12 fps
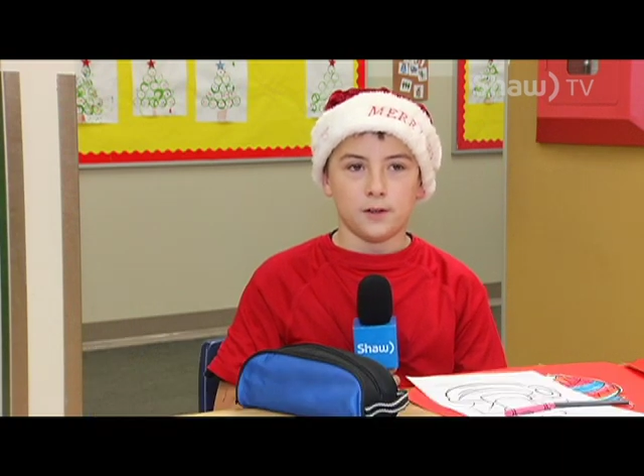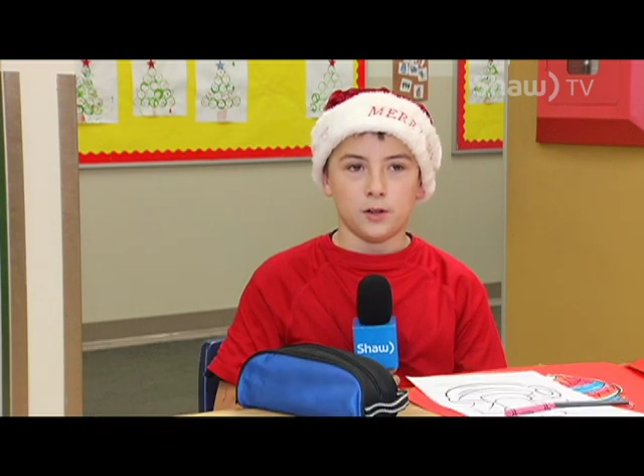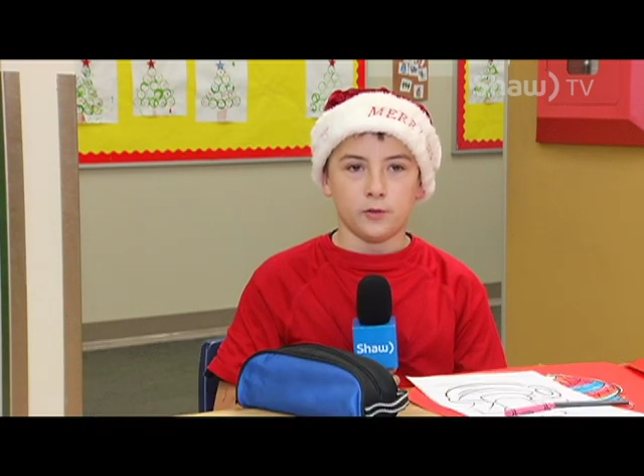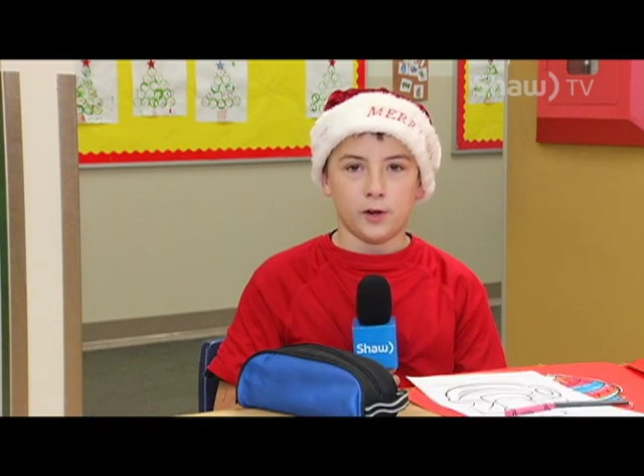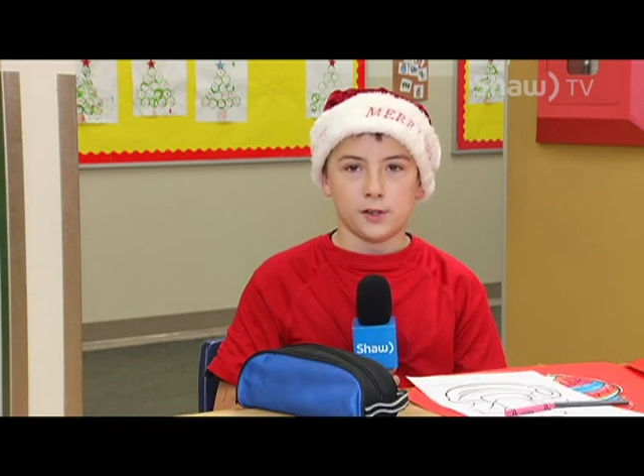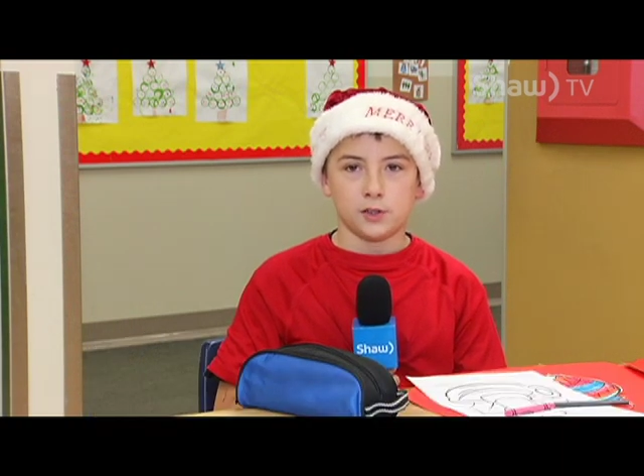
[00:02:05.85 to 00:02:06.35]

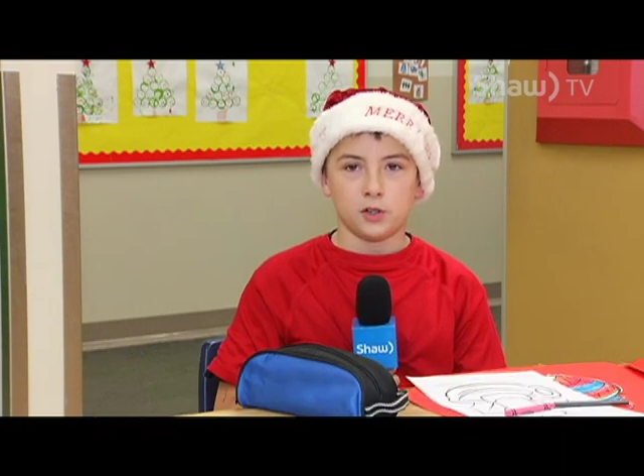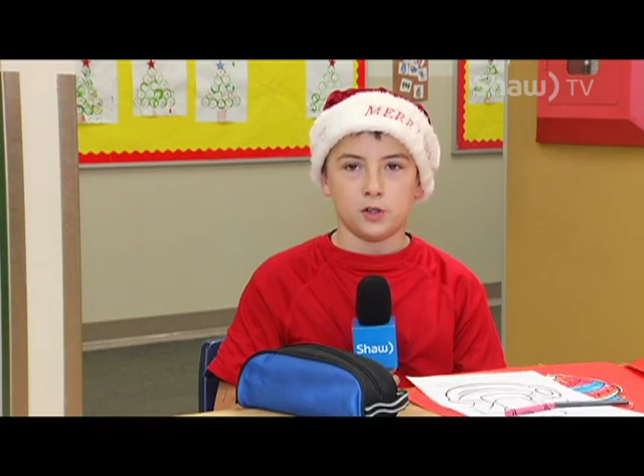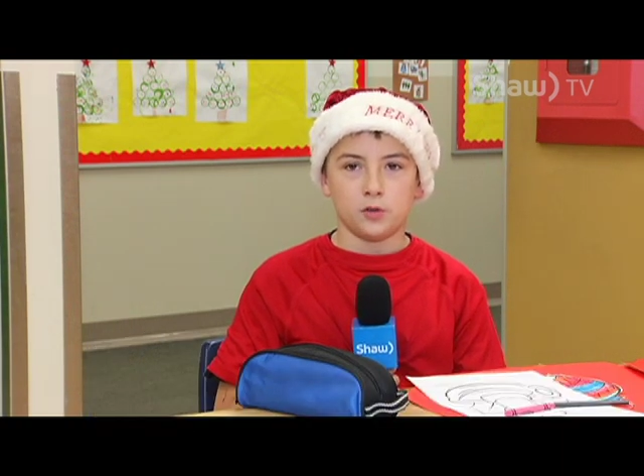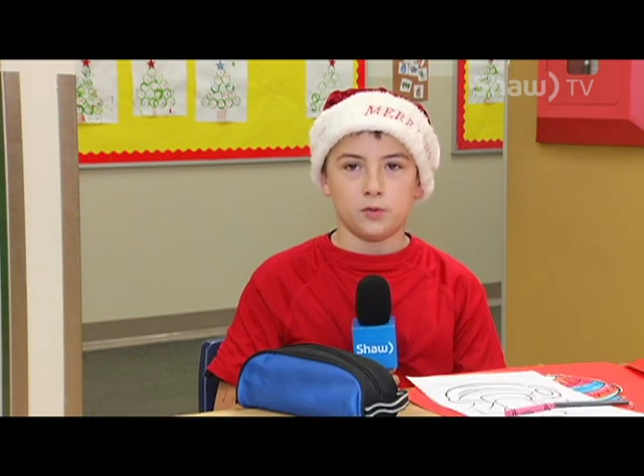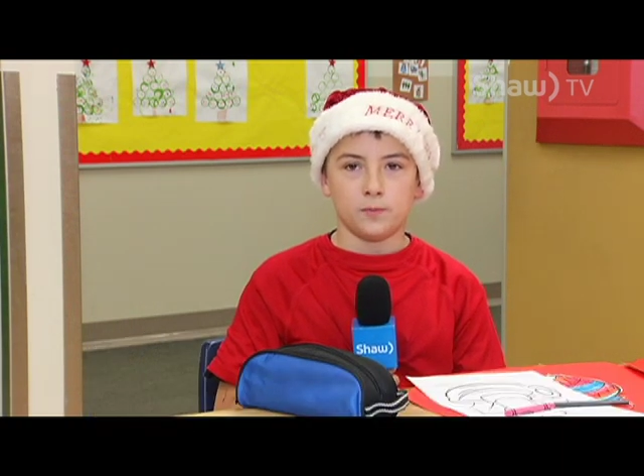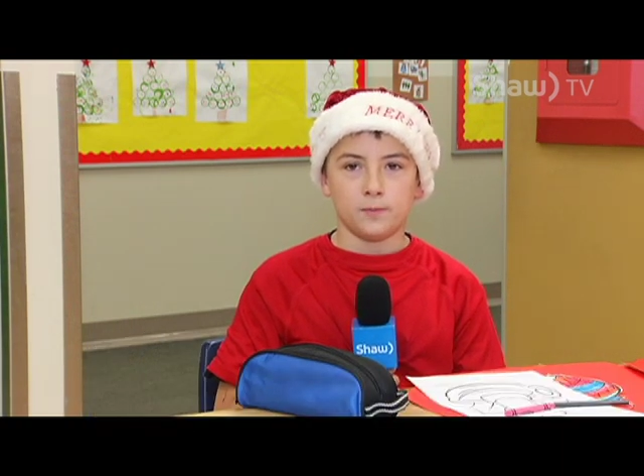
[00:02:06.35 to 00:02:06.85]
a rest
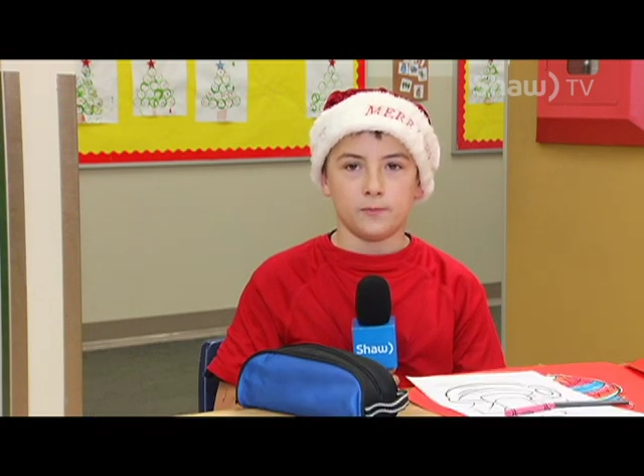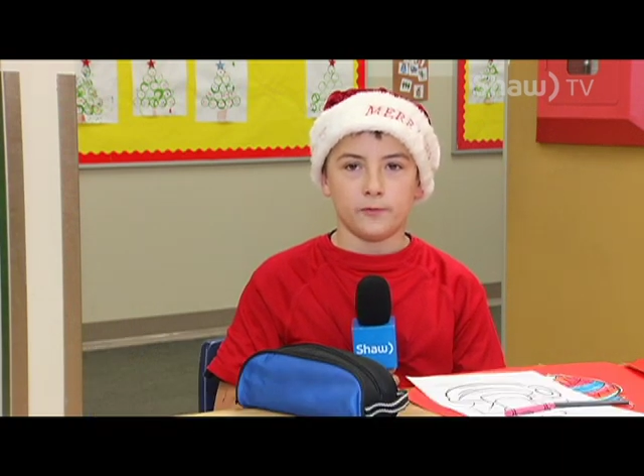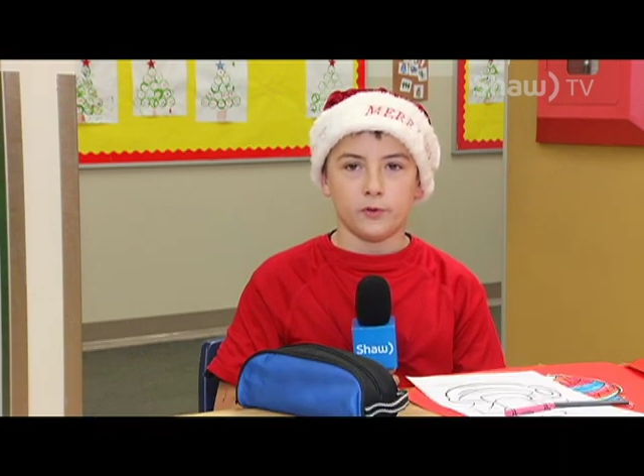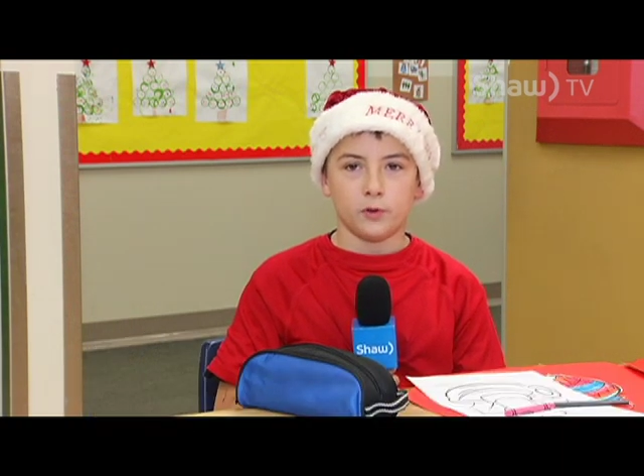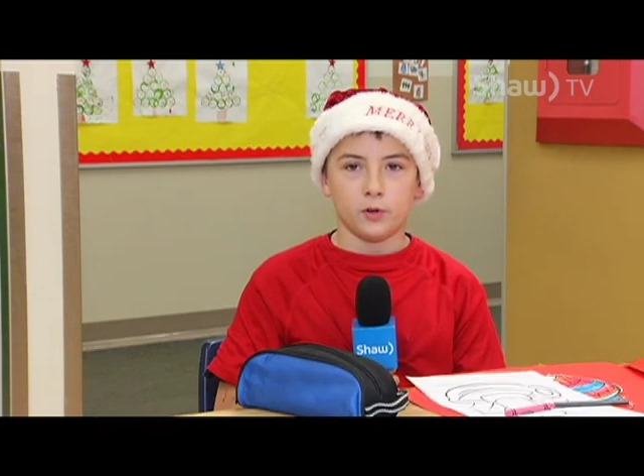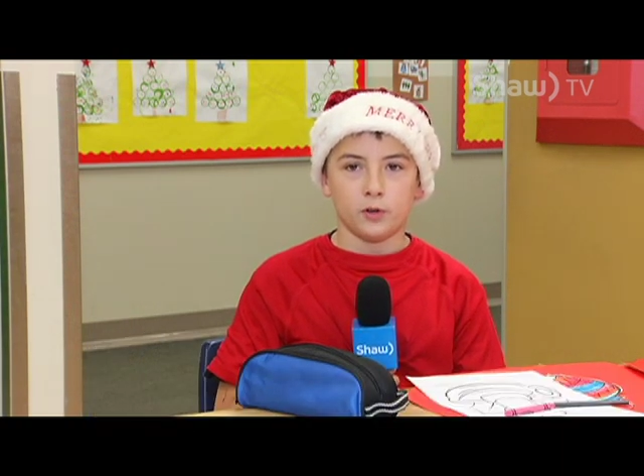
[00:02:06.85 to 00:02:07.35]
home
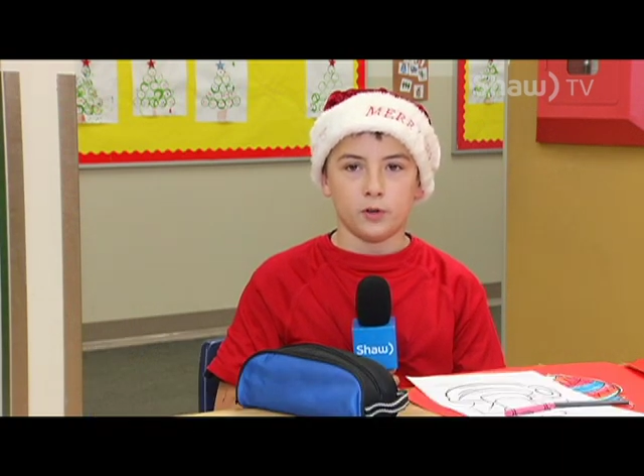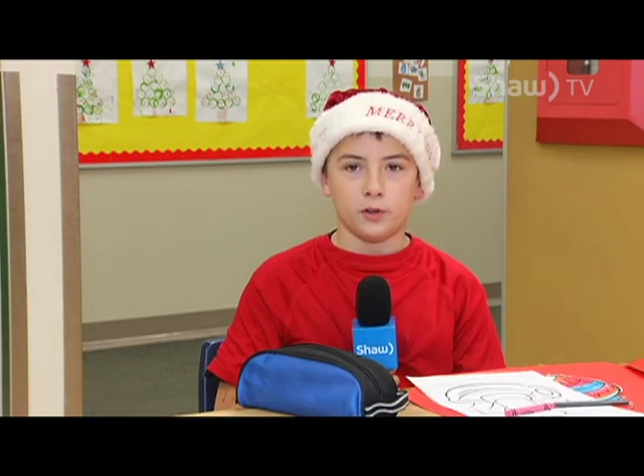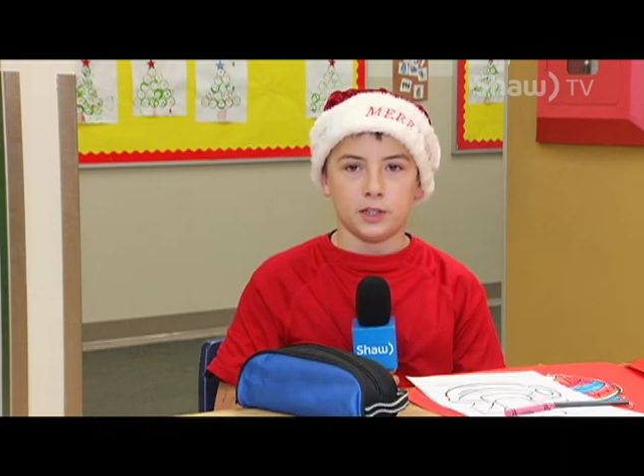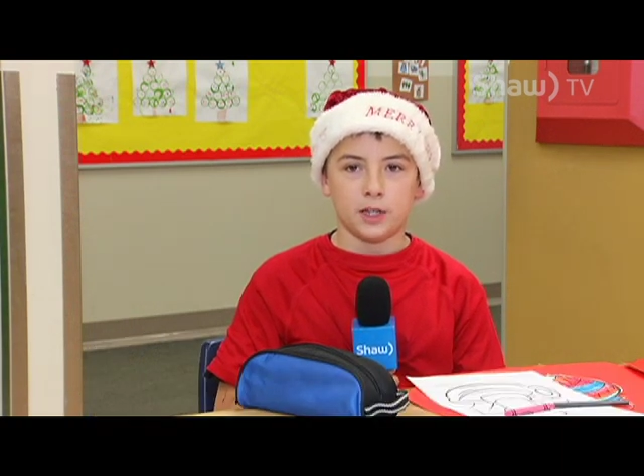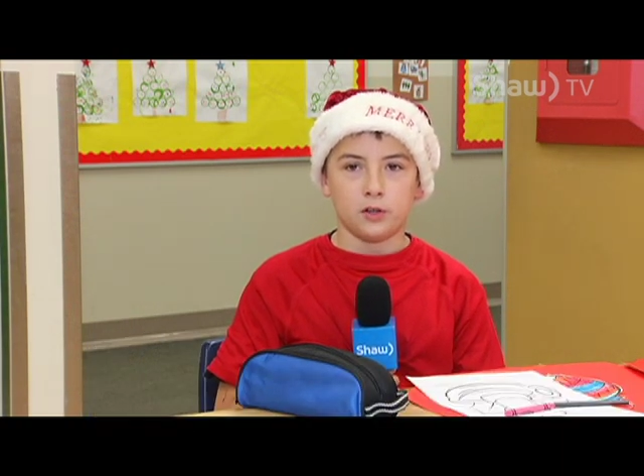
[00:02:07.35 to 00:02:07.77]
for the